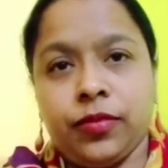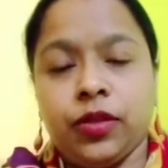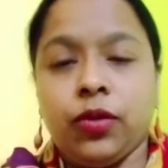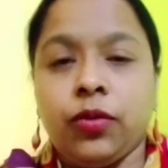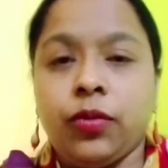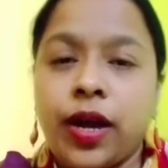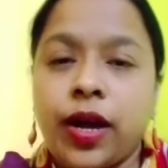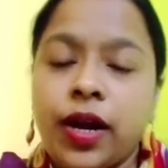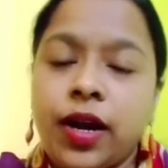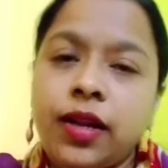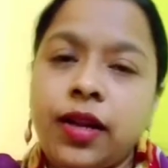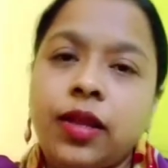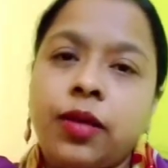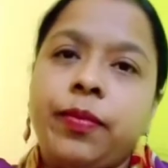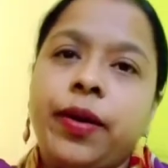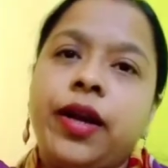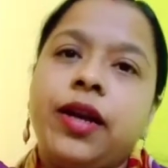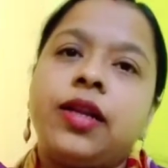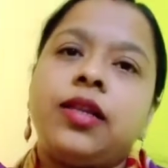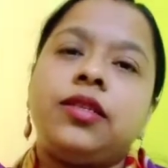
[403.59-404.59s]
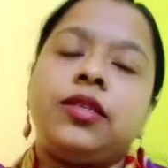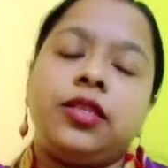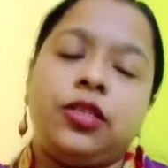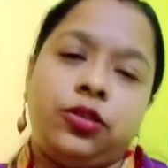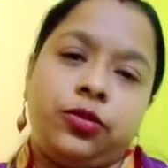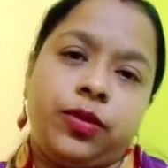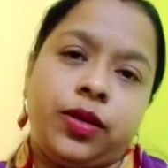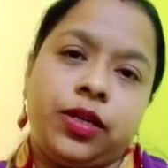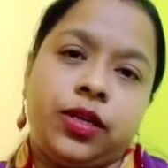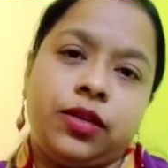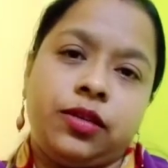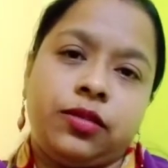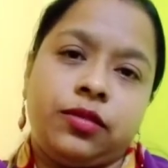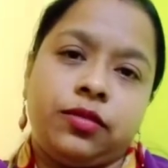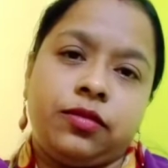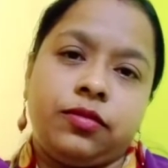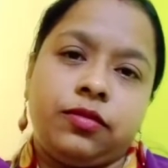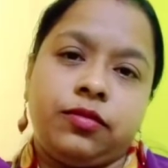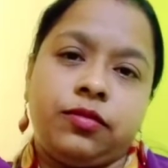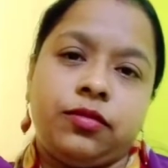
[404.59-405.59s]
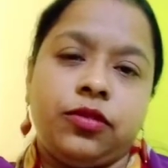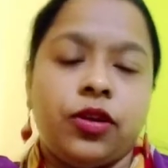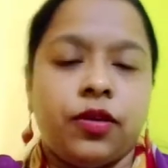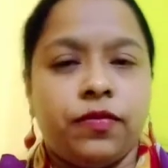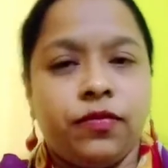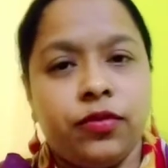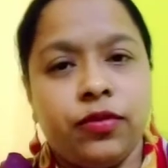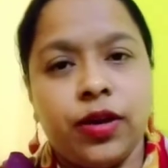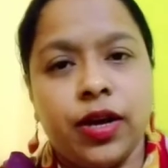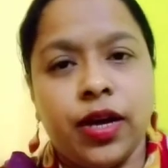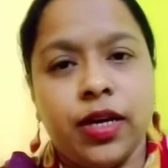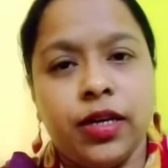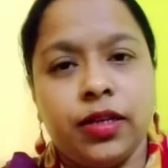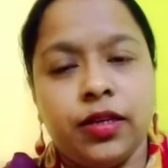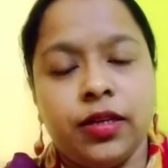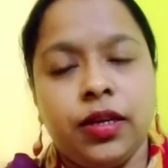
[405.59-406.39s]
Where are the petals situated? You have to write.